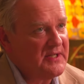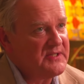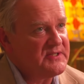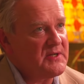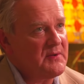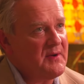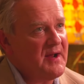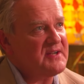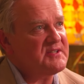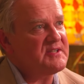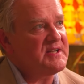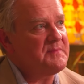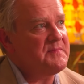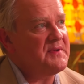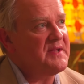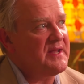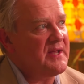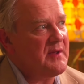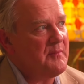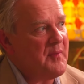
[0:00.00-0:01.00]
to actually
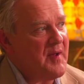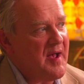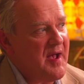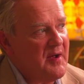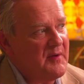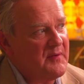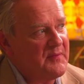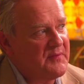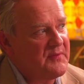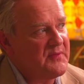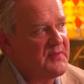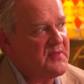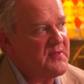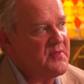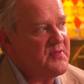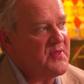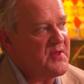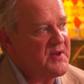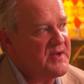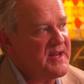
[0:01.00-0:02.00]
being about the,
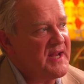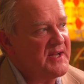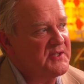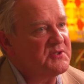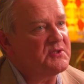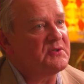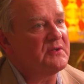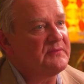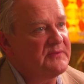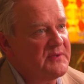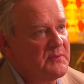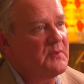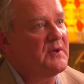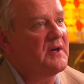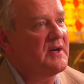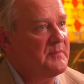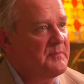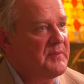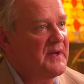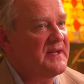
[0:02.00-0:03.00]
the nature of the
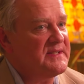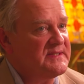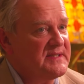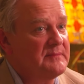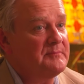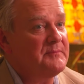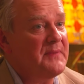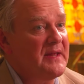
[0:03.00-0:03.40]
workplace and,